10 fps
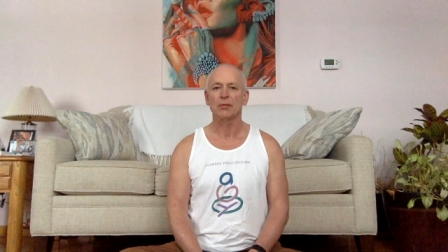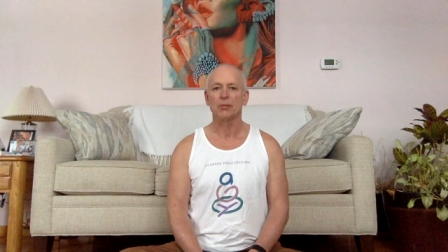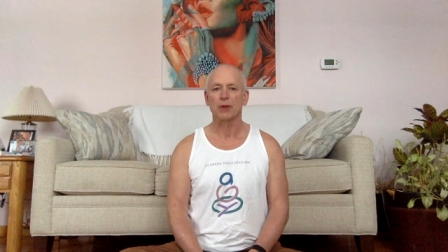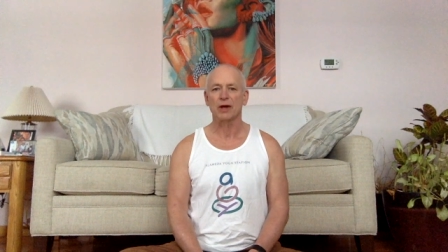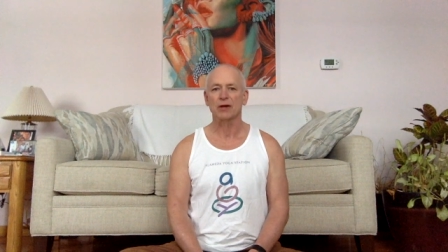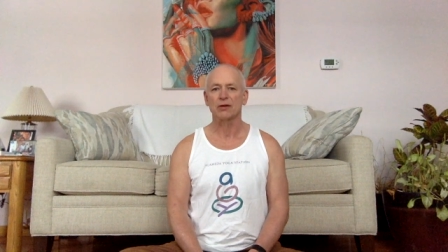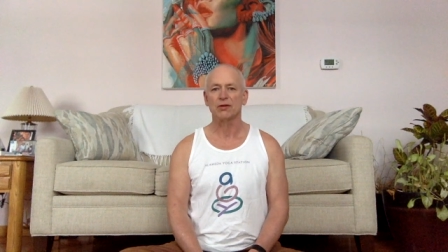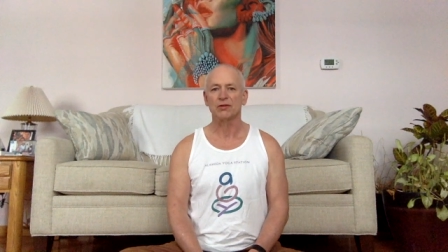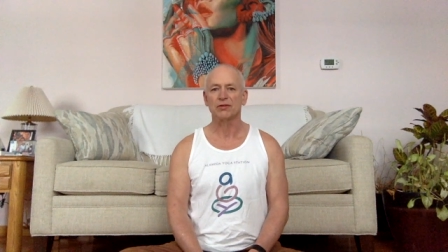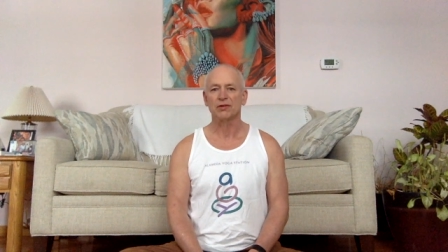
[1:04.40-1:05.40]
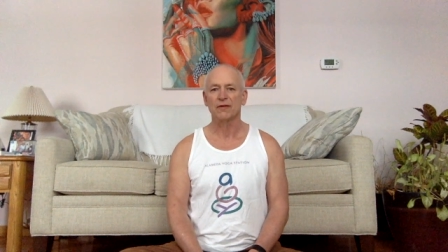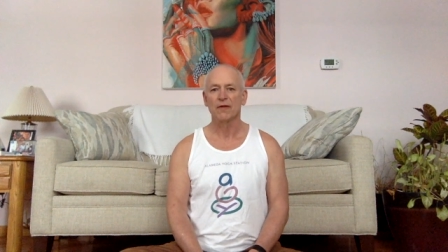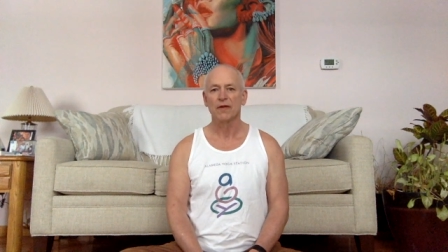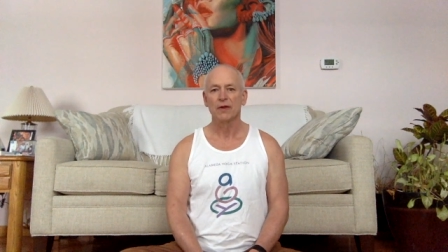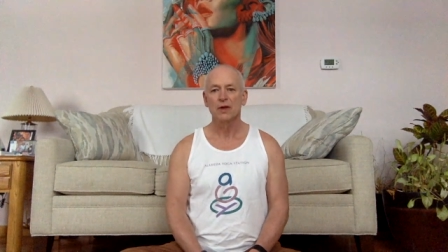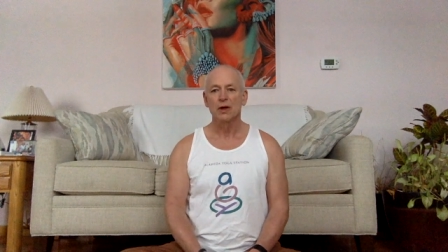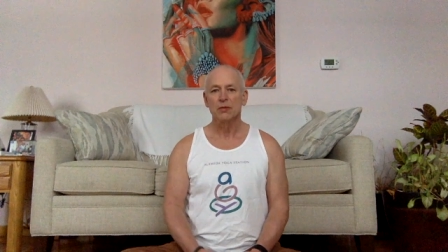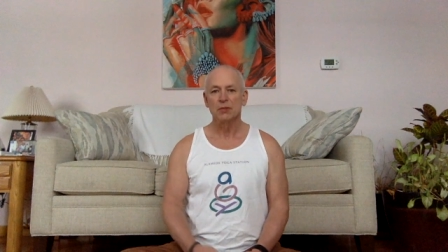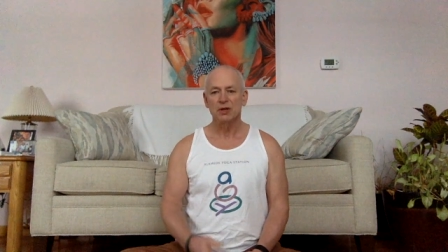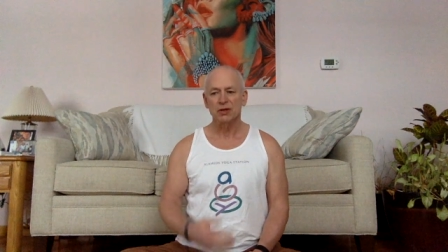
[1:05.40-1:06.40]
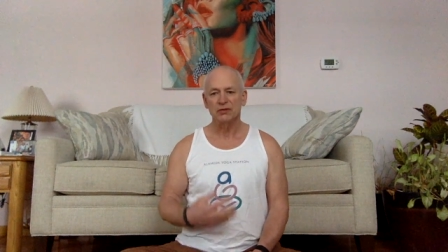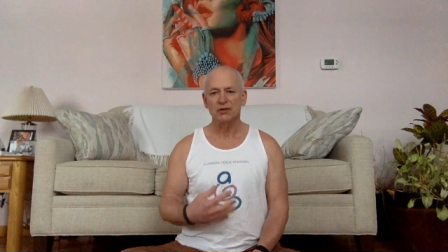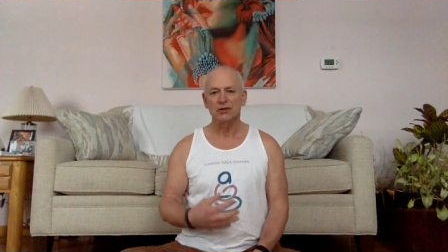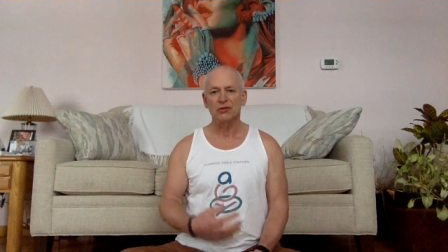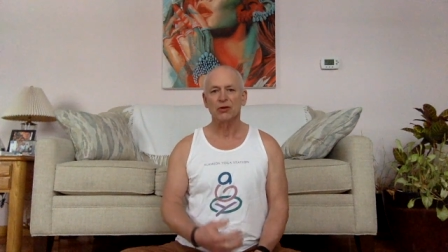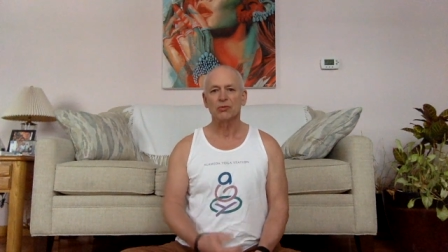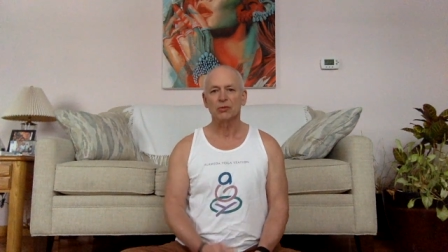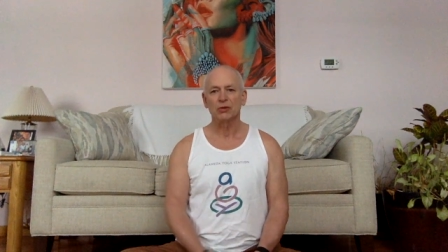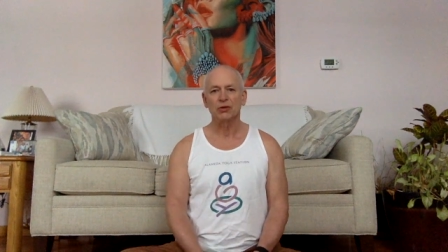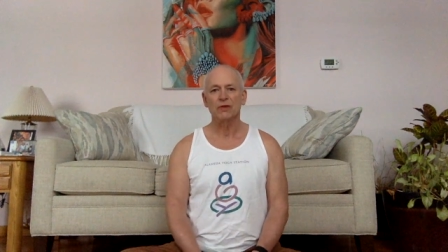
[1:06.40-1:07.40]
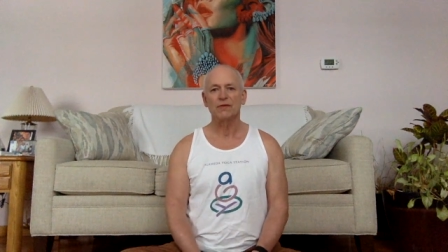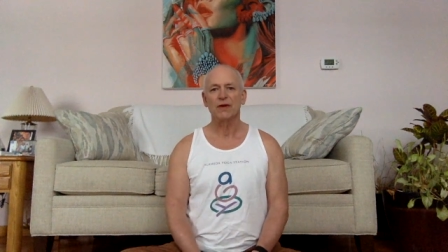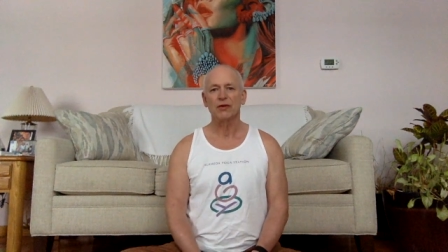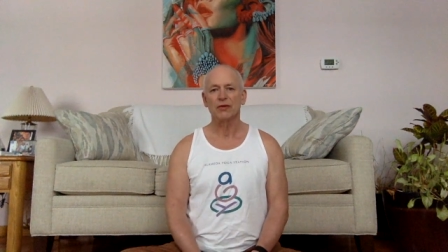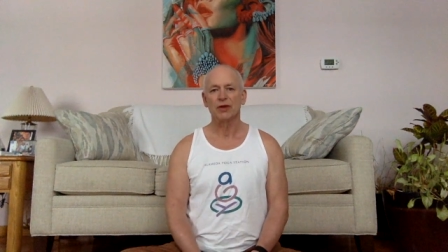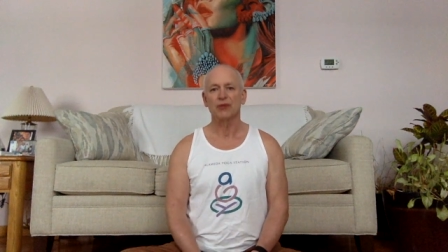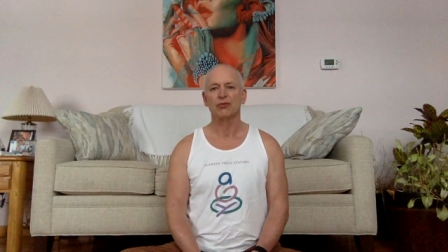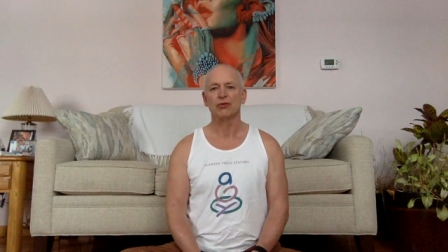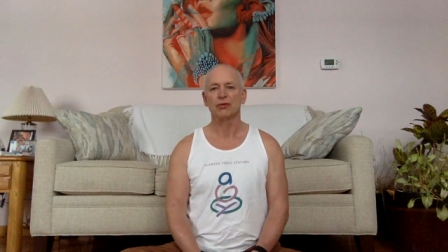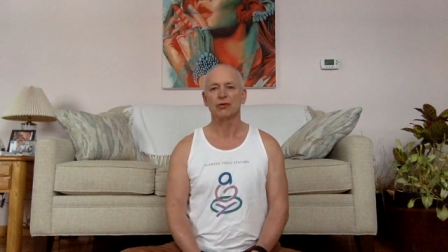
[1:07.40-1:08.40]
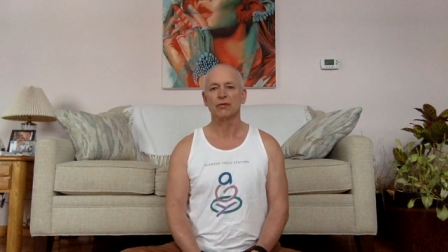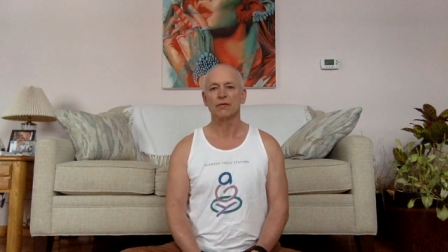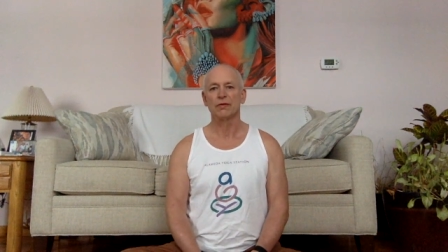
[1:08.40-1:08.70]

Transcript: practice, because these are really foundational.